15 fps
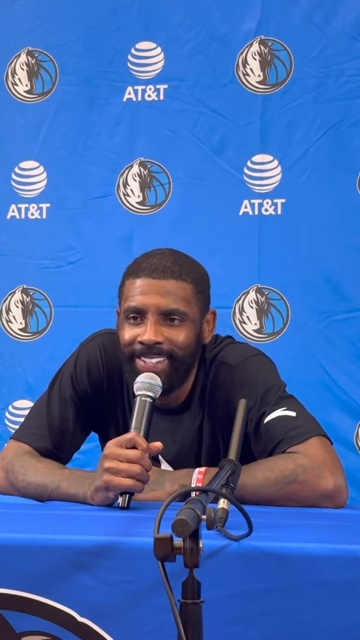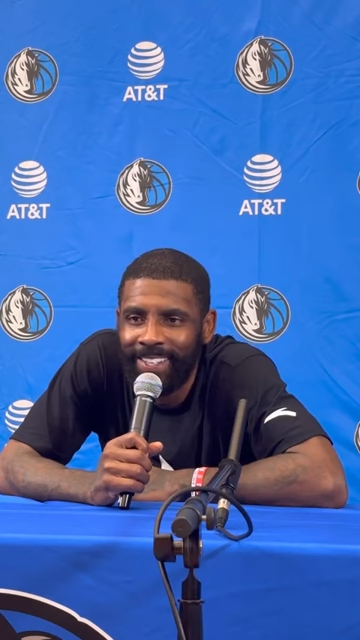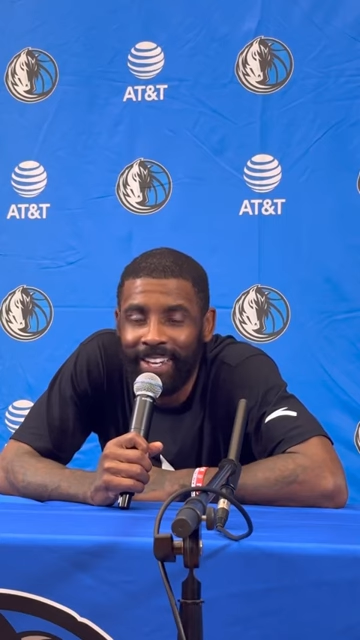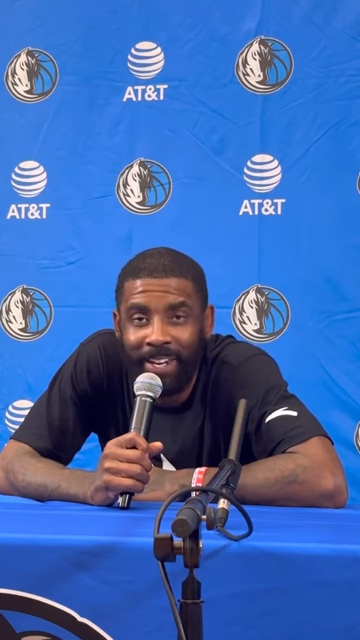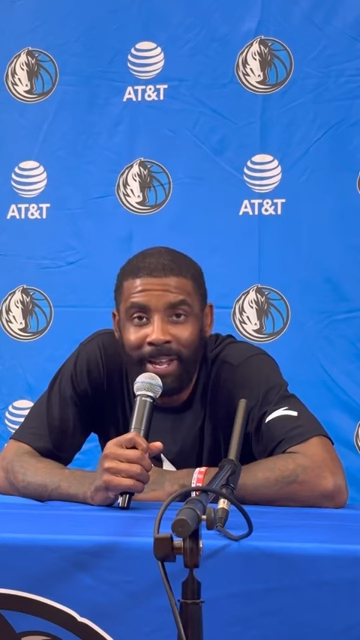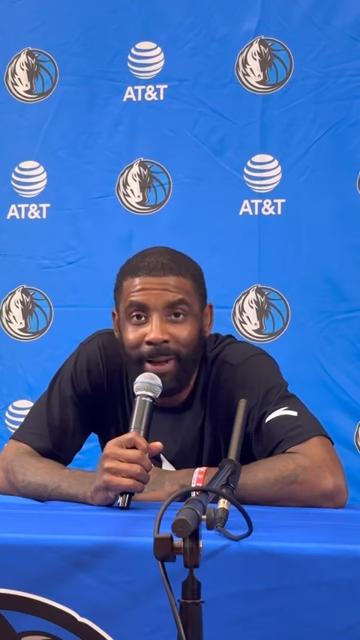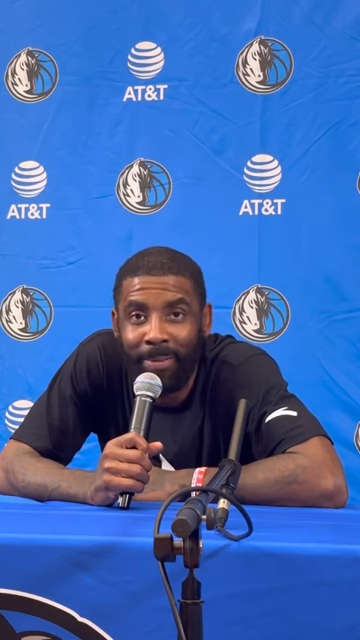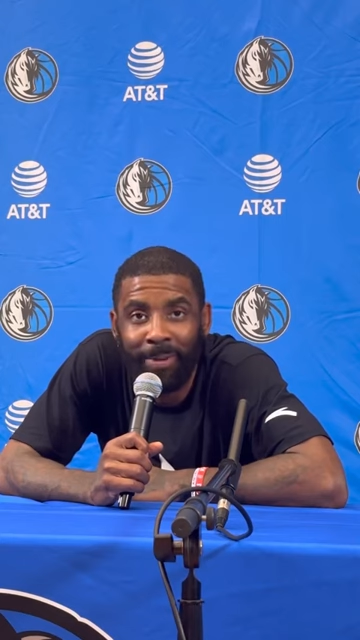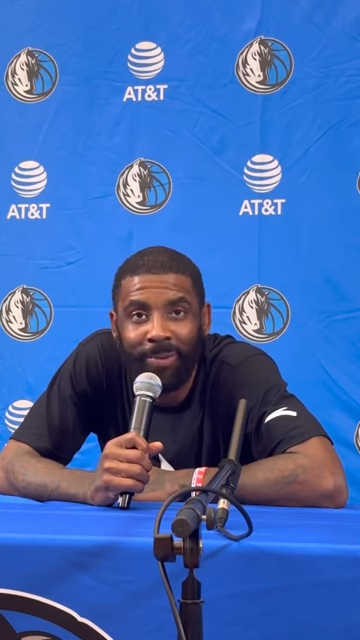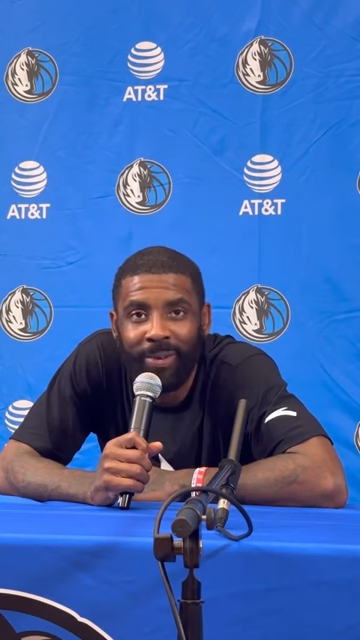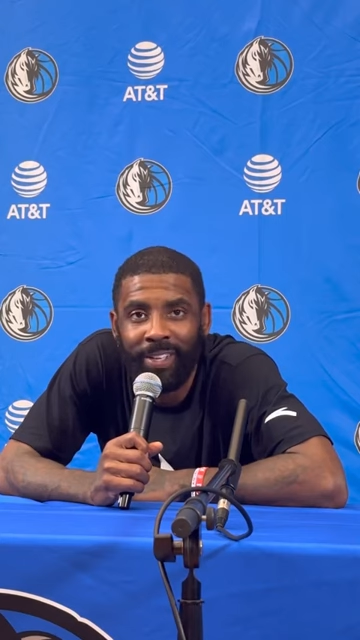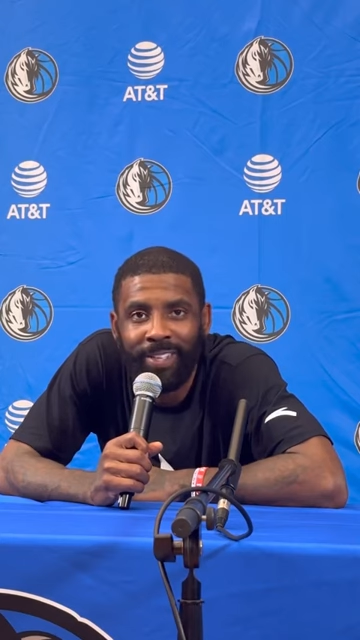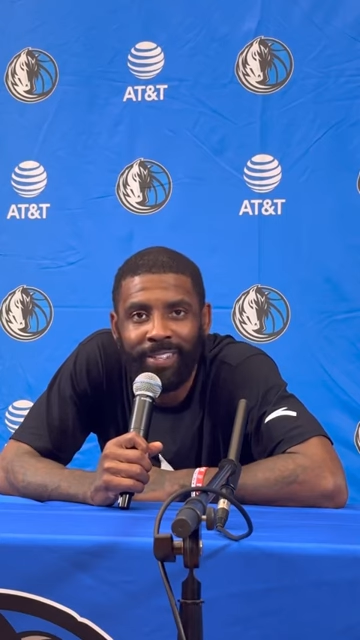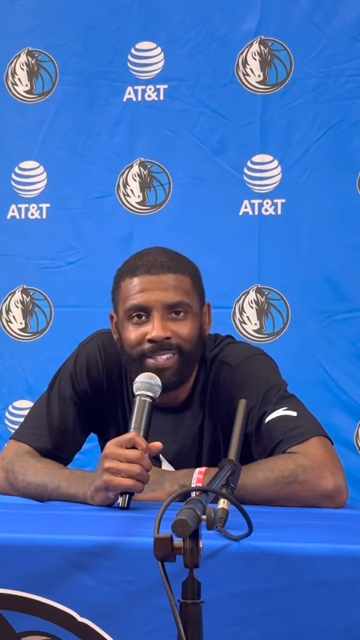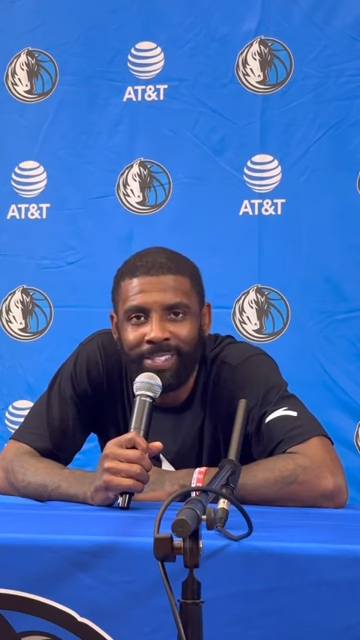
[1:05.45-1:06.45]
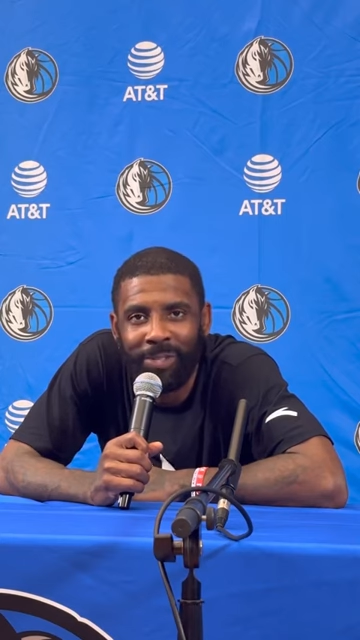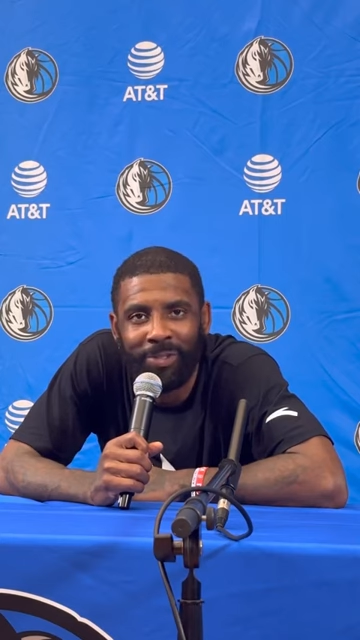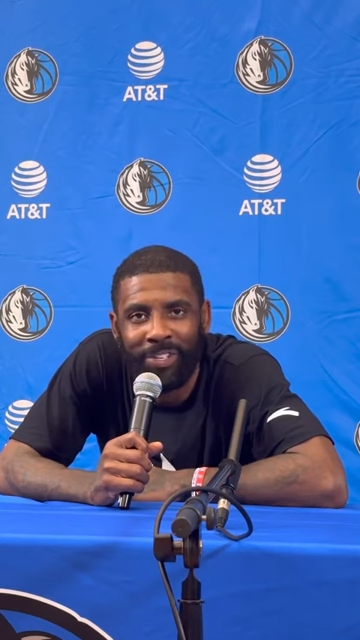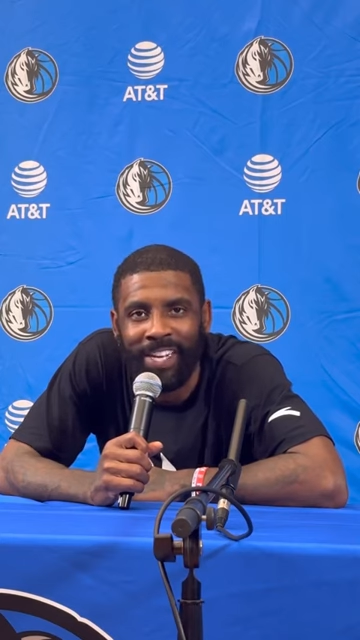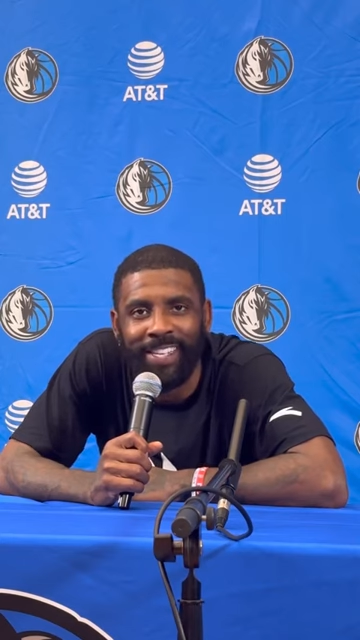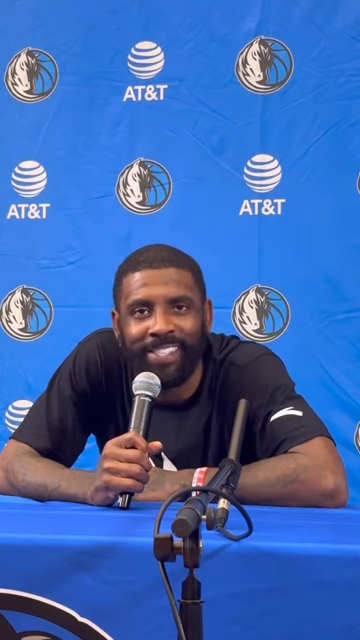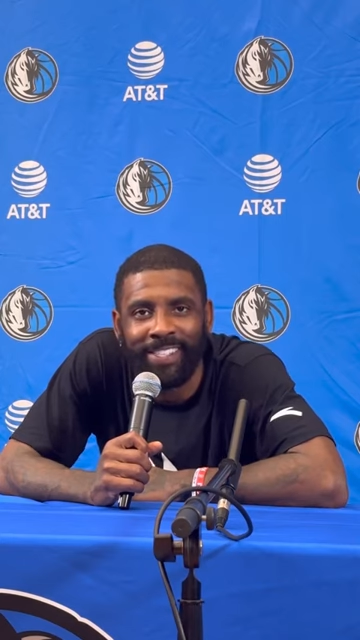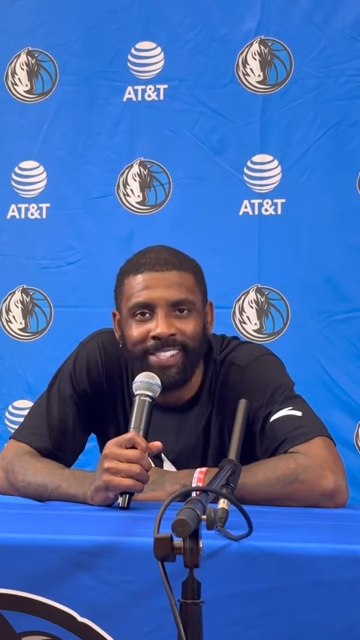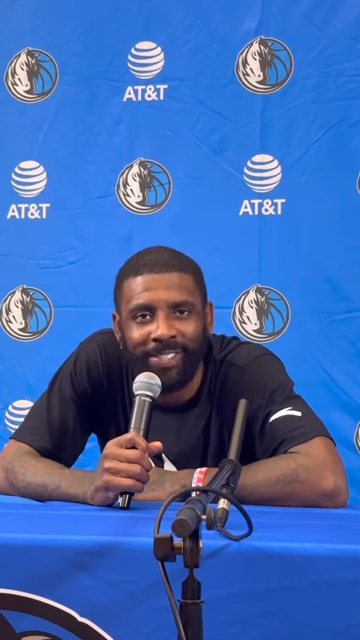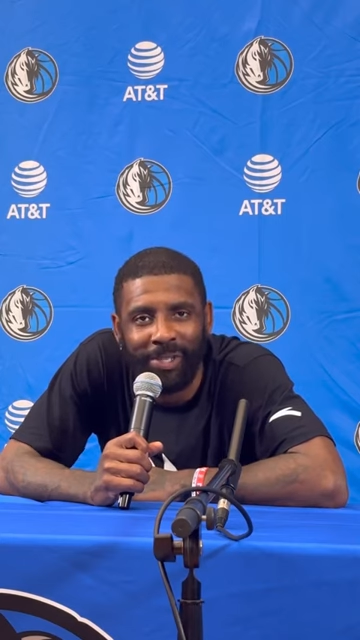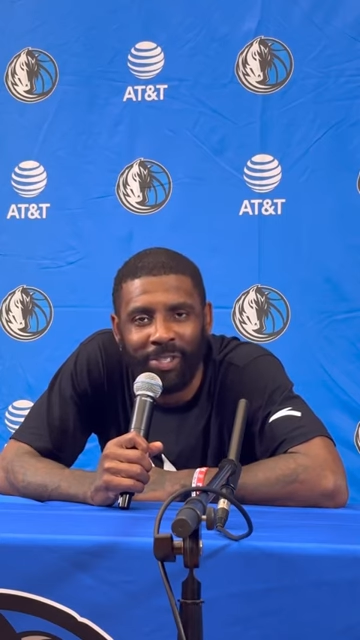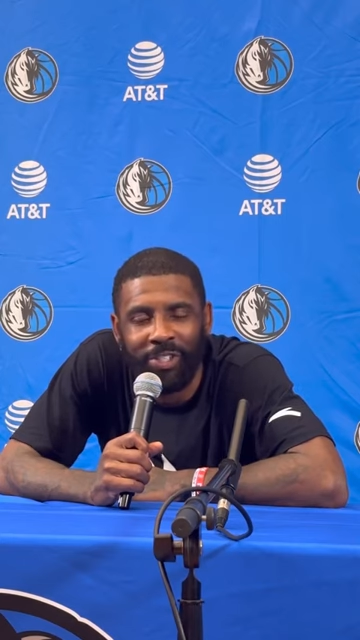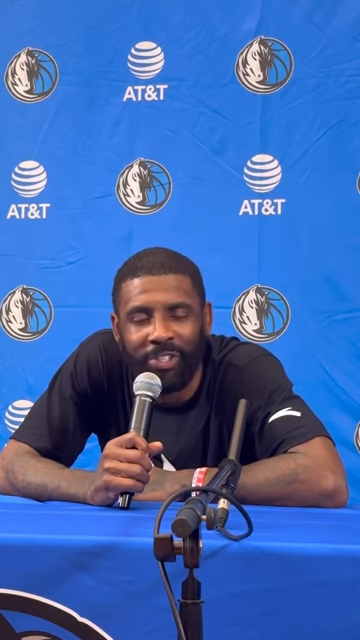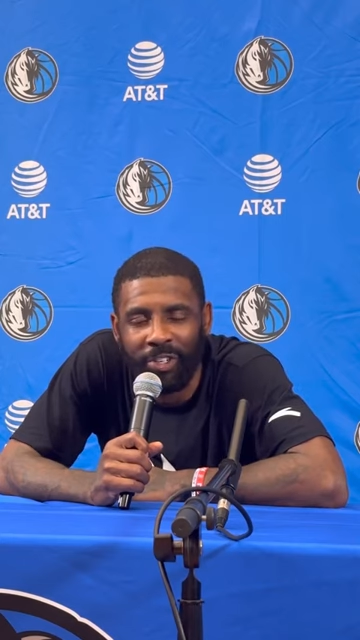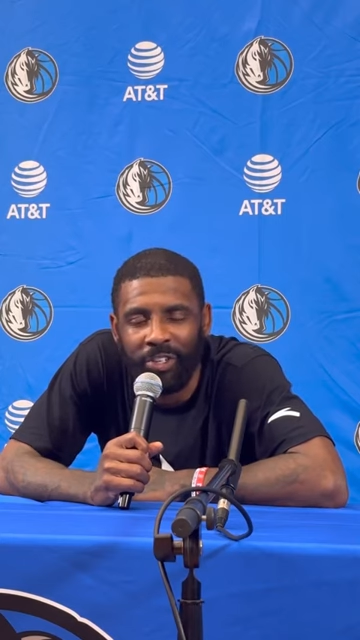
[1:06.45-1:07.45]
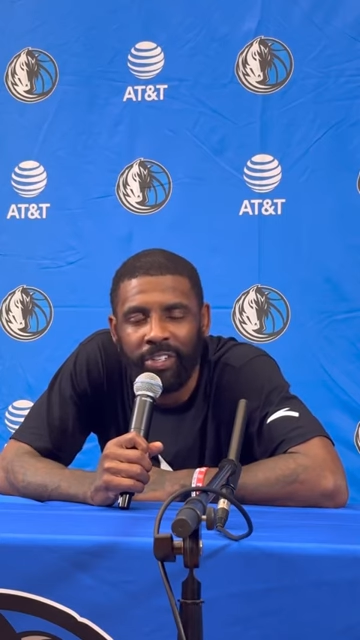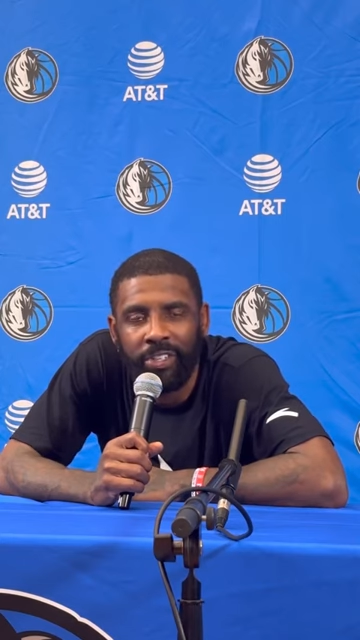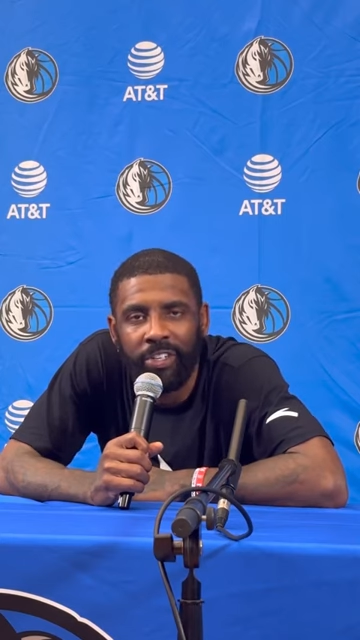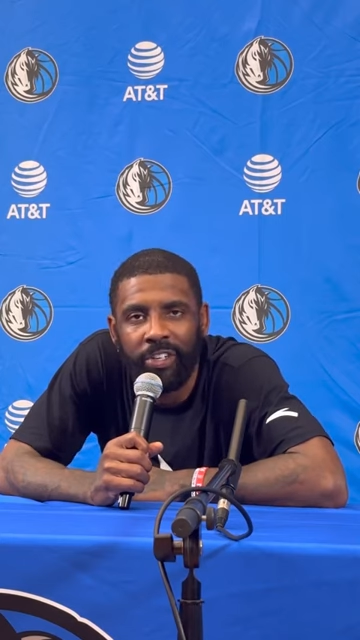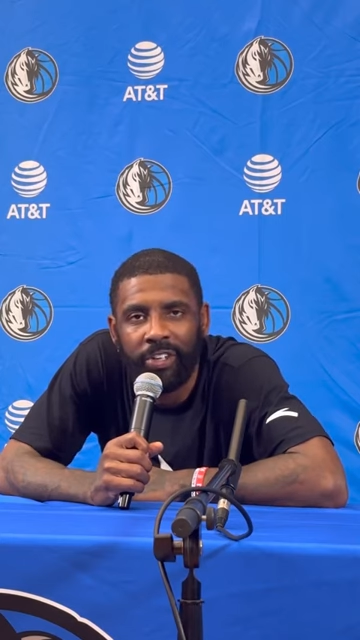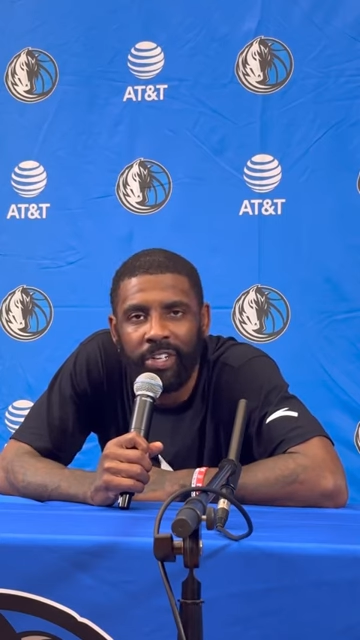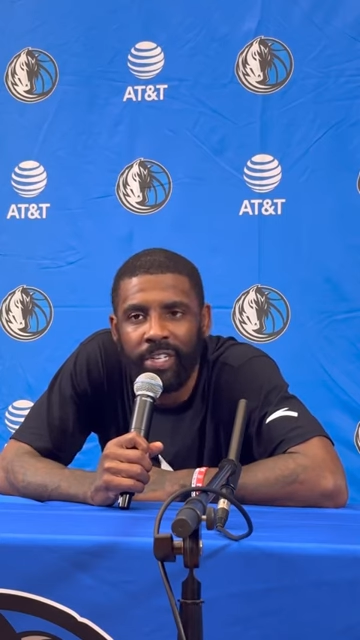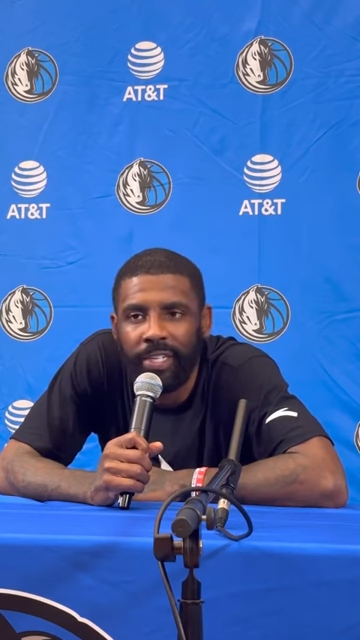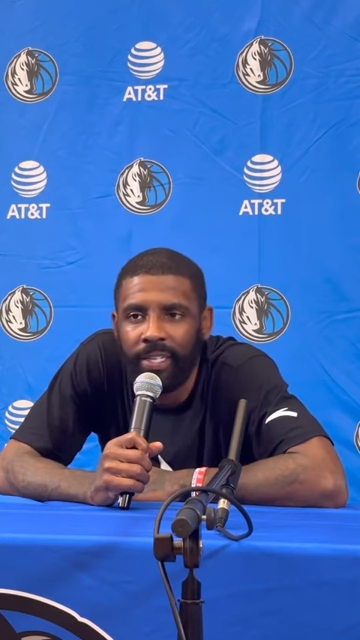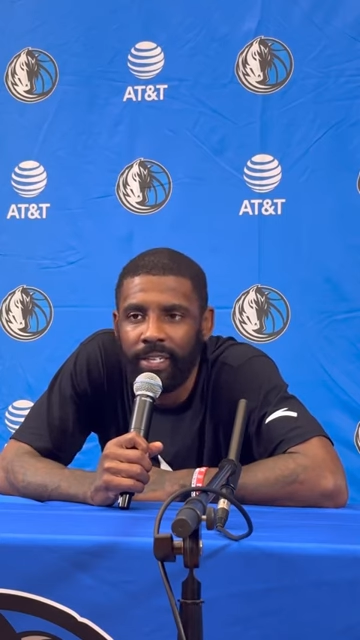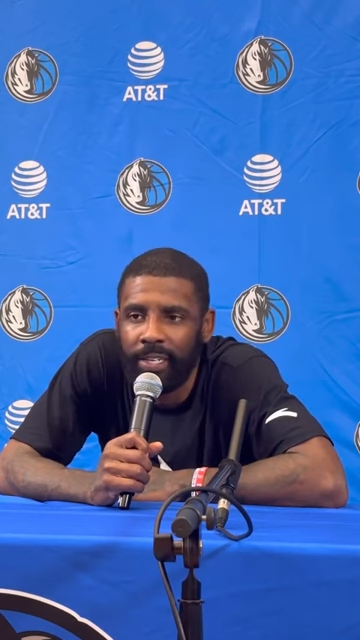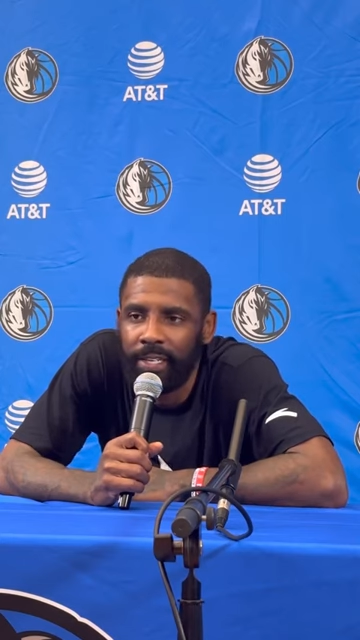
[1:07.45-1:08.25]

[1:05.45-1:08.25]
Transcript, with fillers: enamored with, still chasing to a certain degree.